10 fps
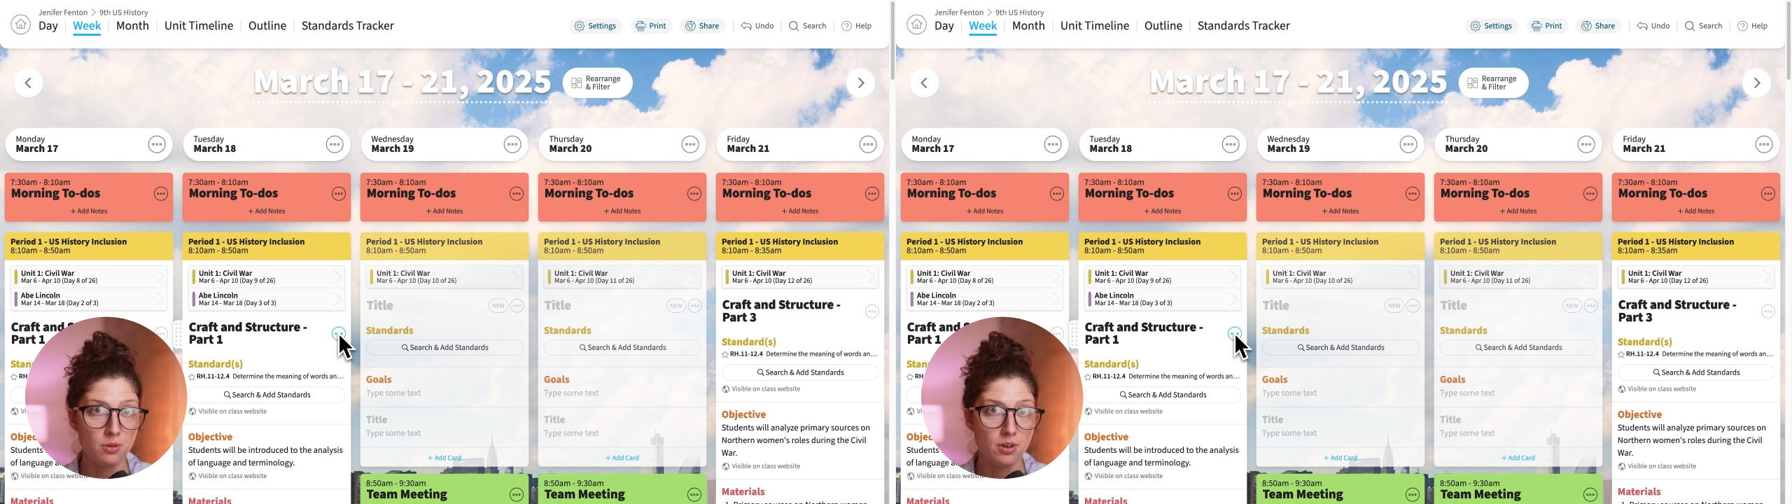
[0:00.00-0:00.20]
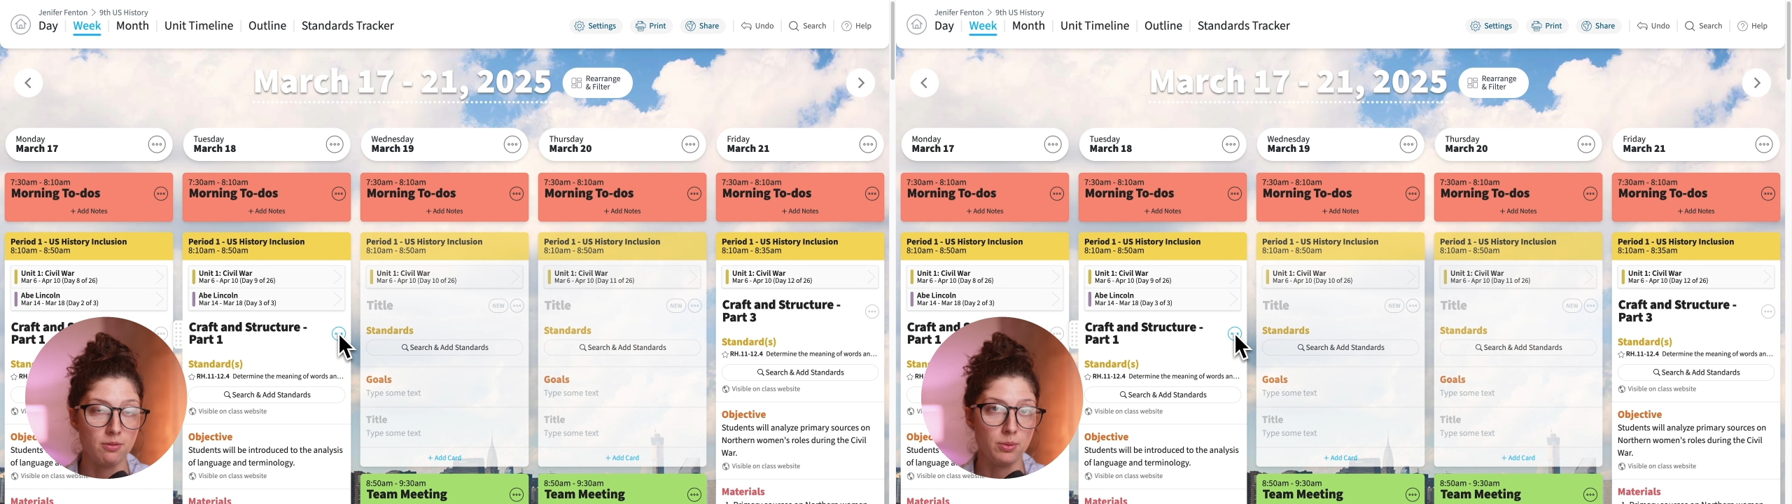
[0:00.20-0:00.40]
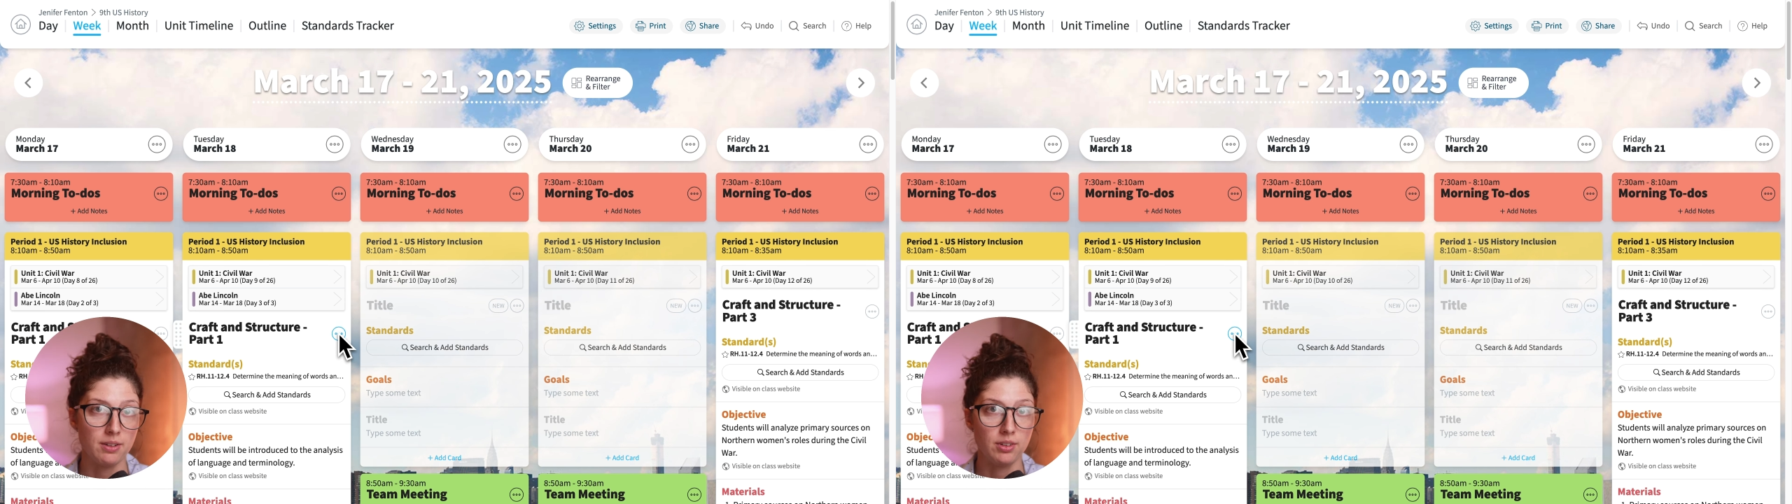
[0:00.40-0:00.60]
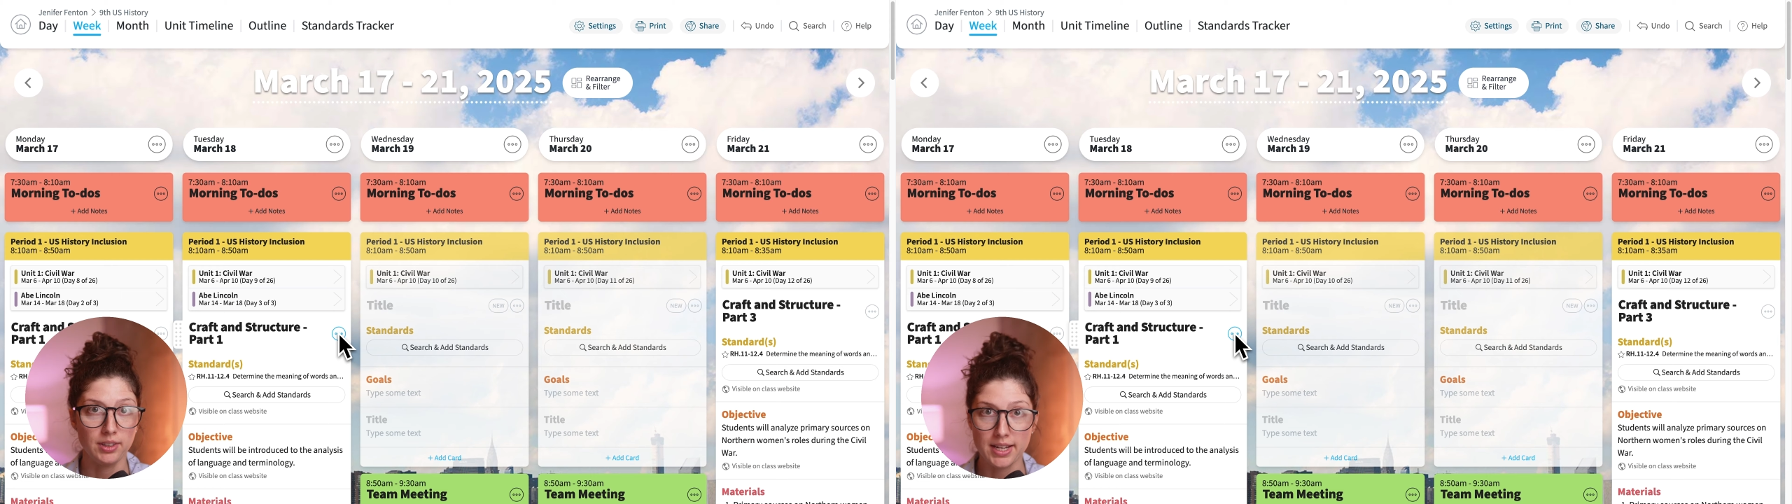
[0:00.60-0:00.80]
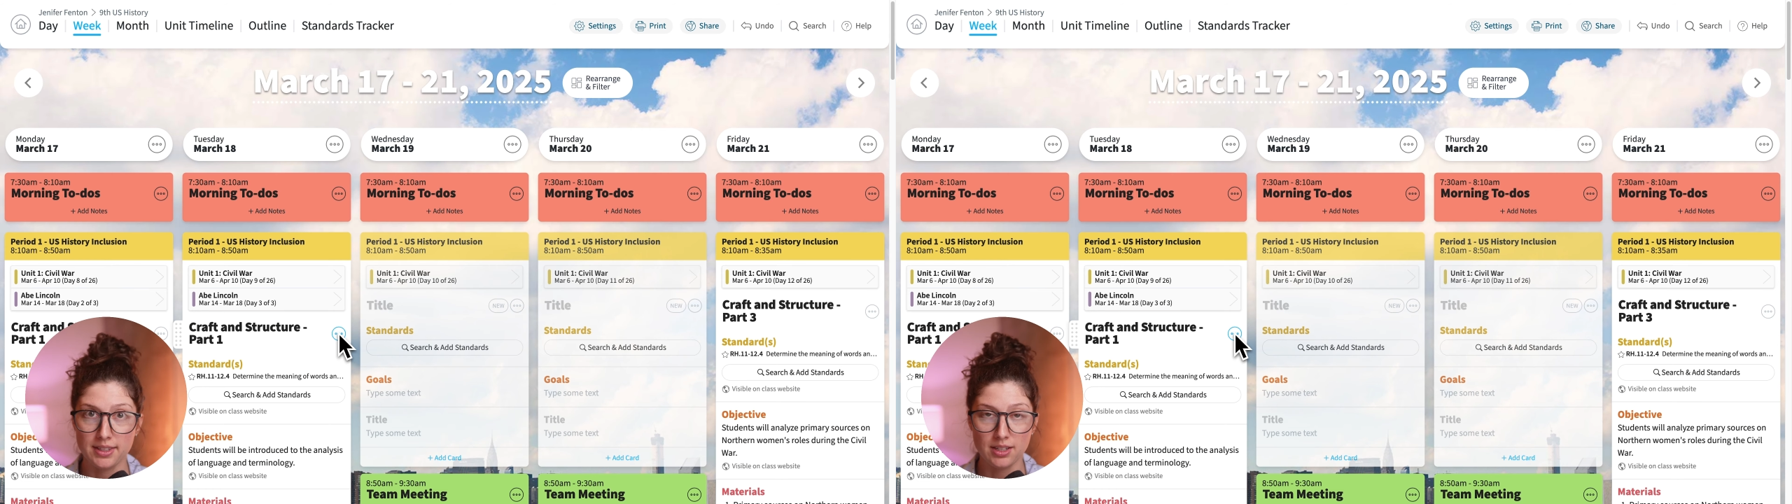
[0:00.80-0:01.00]
of whatever
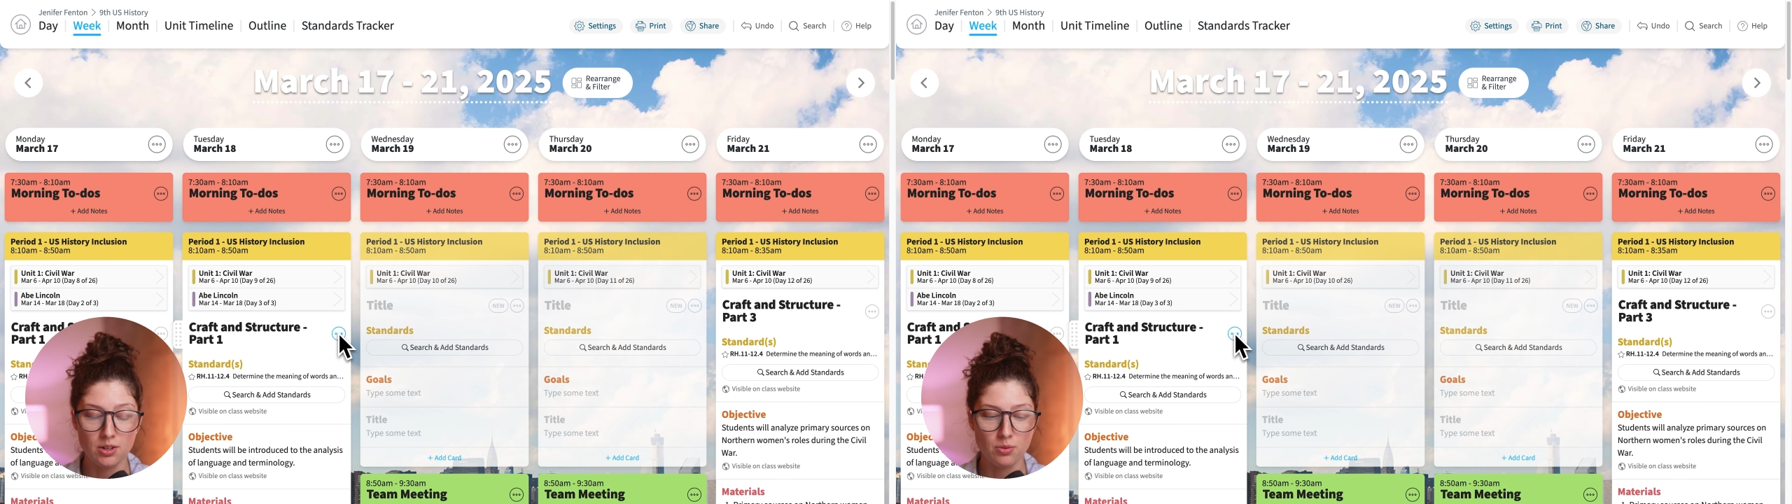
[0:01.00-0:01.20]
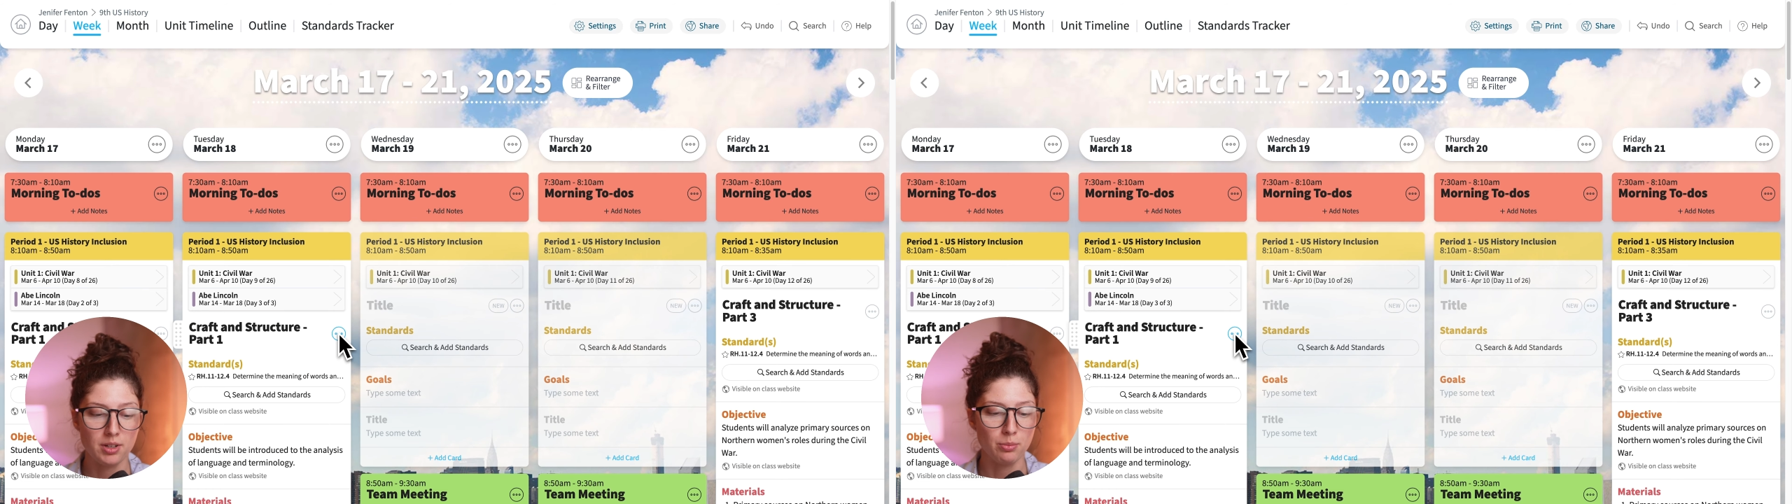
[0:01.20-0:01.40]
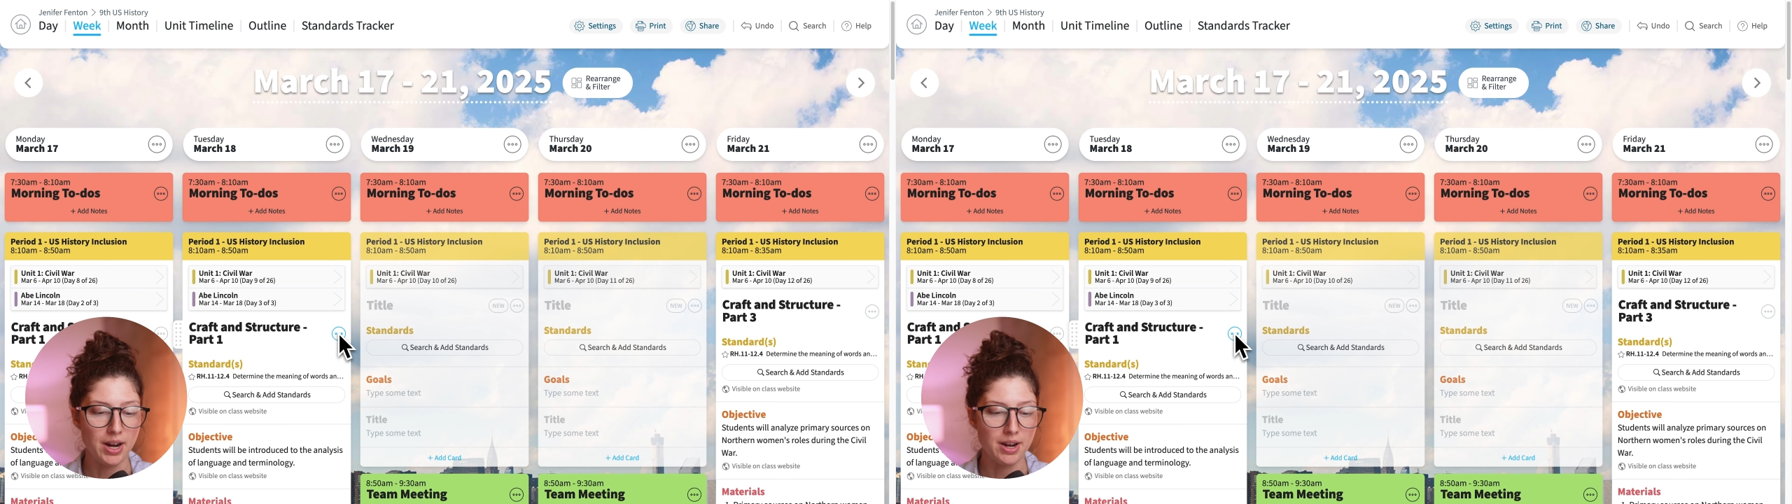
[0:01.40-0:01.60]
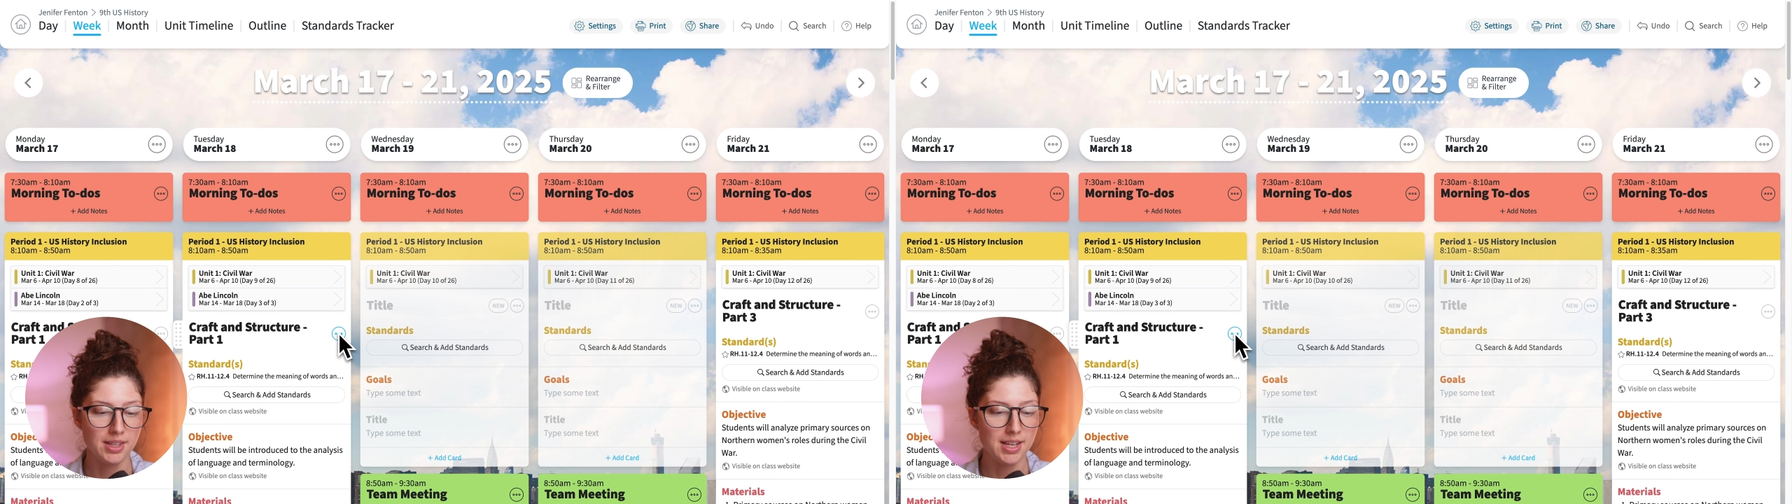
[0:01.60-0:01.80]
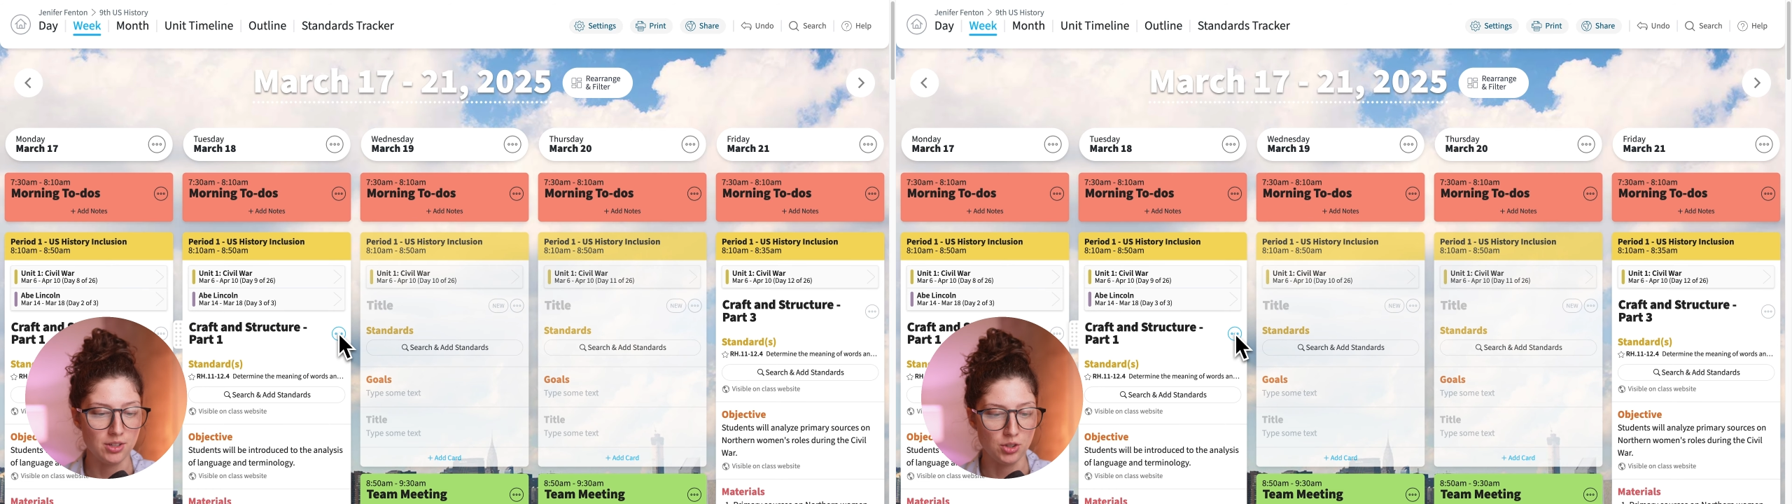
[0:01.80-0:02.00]
lesson you want to browse the
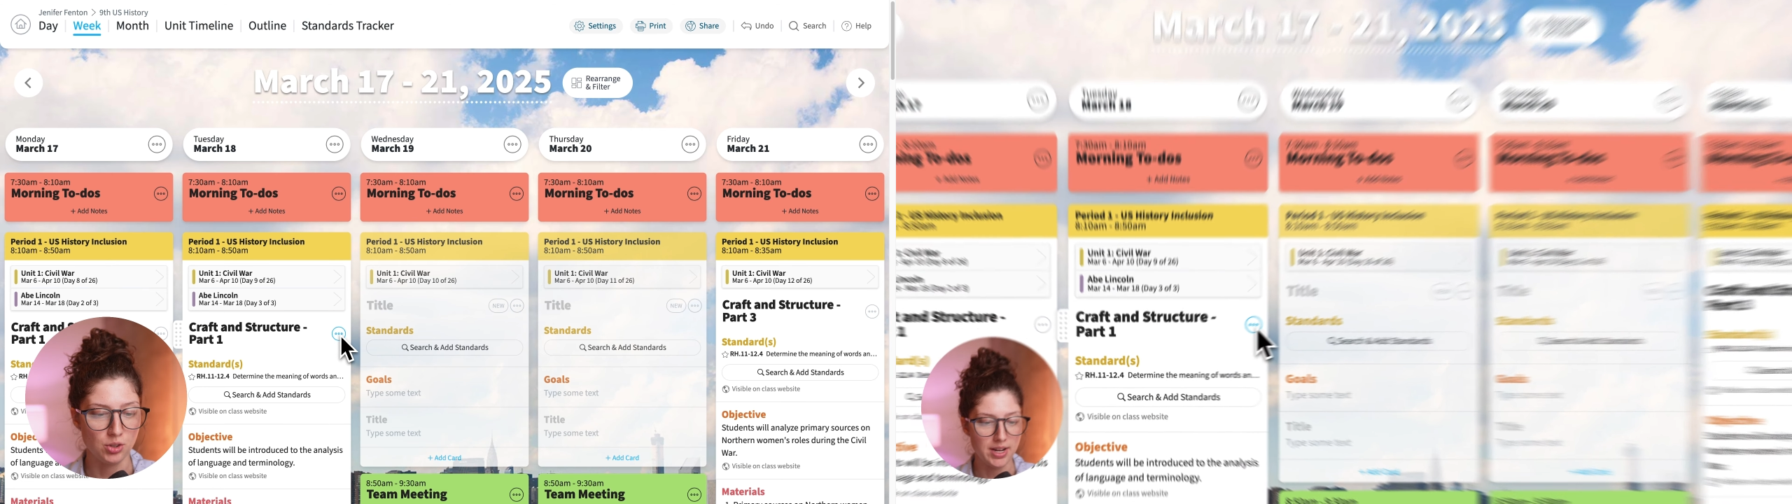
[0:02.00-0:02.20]
history